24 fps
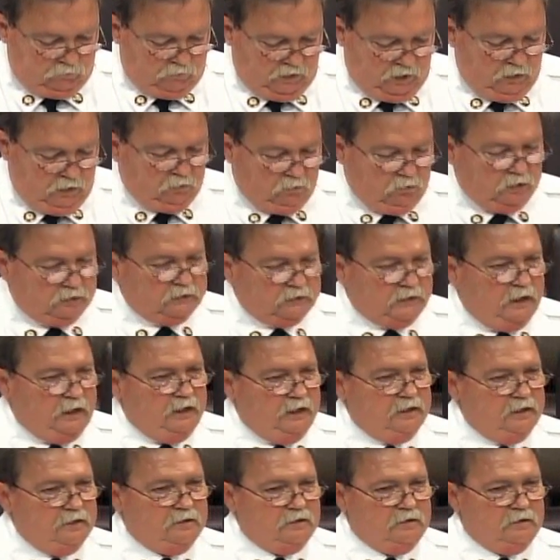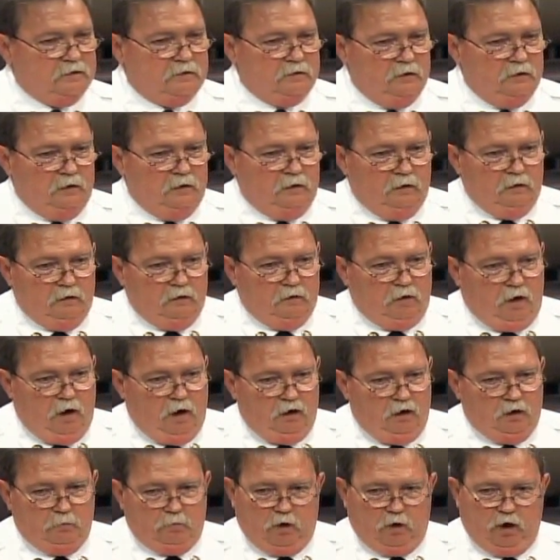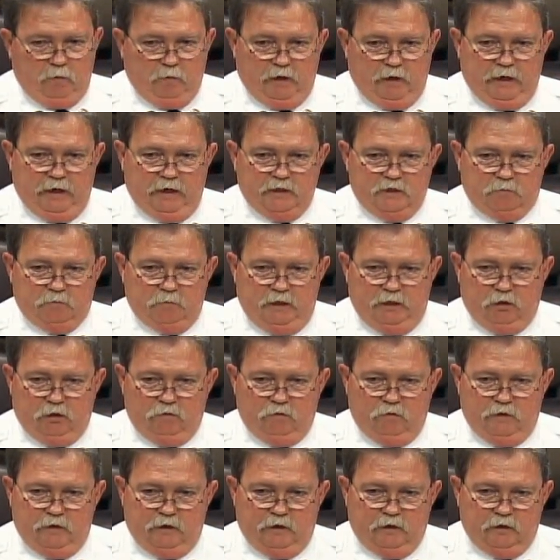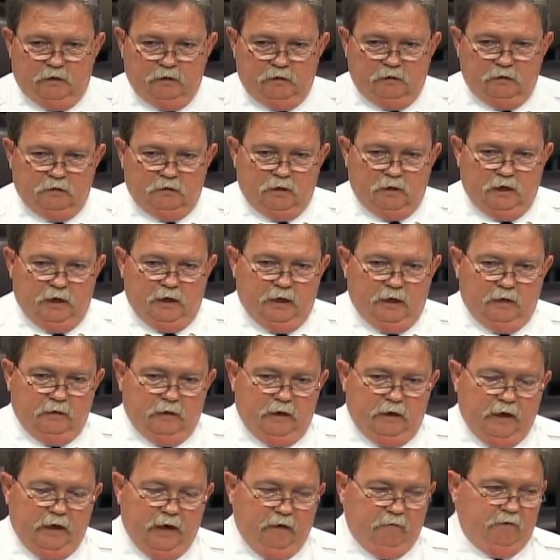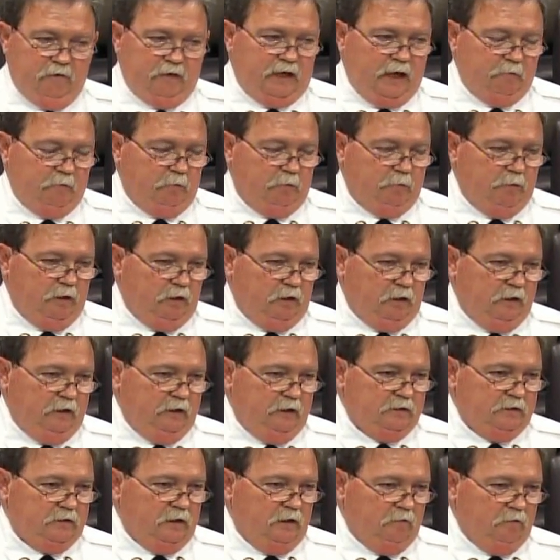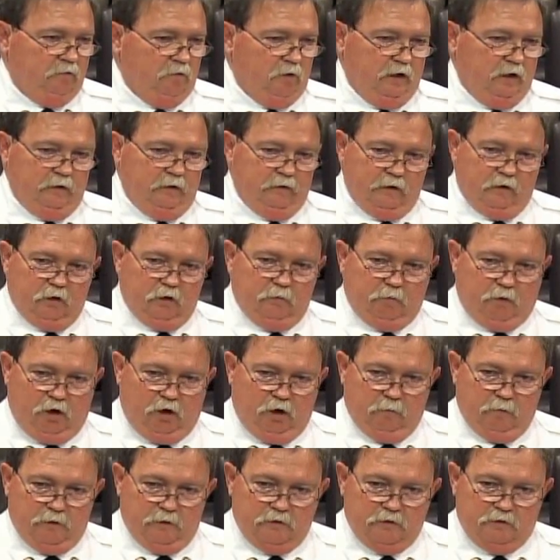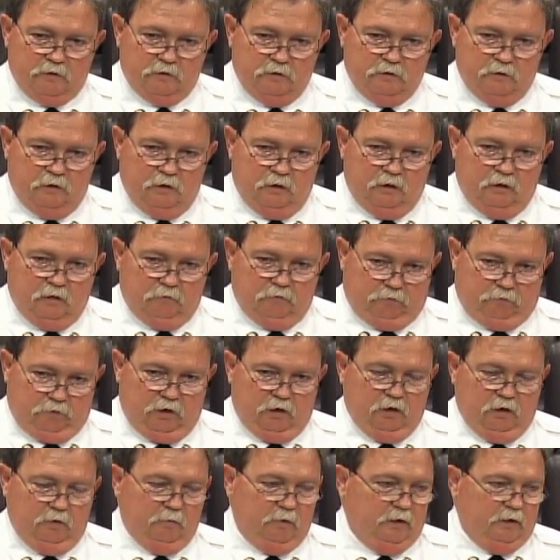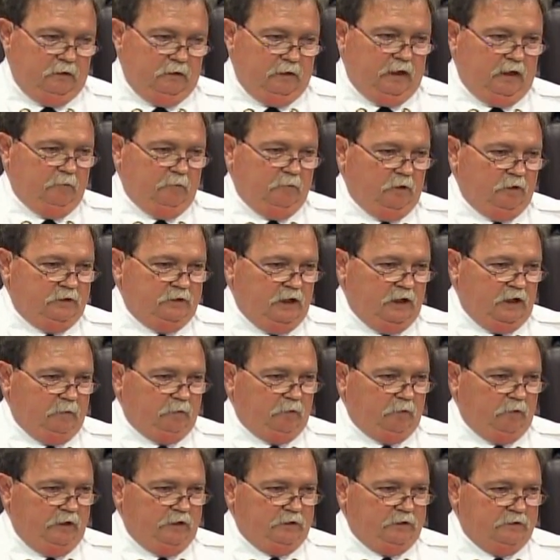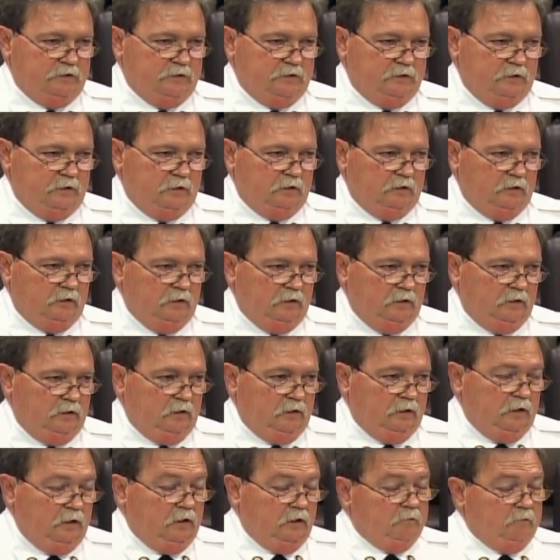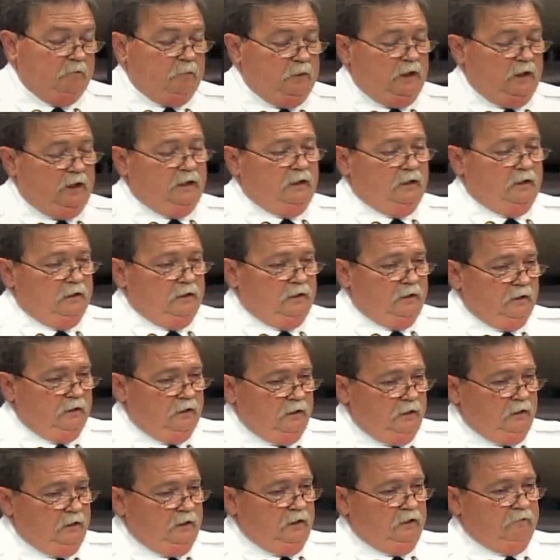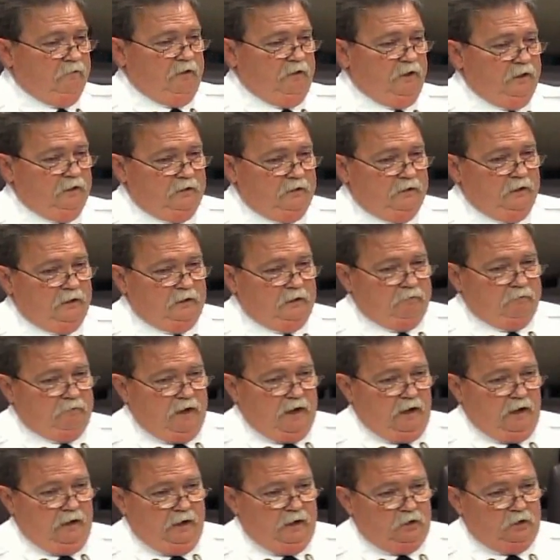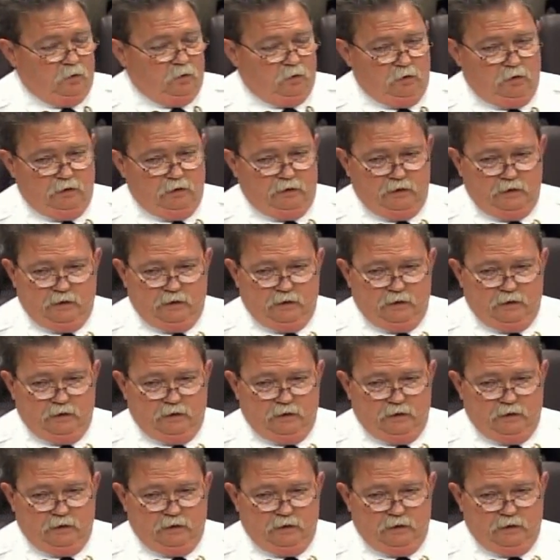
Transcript: And what that is all department heads meet over there, and they have the capabilities of running their departments from that Emergency Operations Center. But in the event that the Fire Headquarters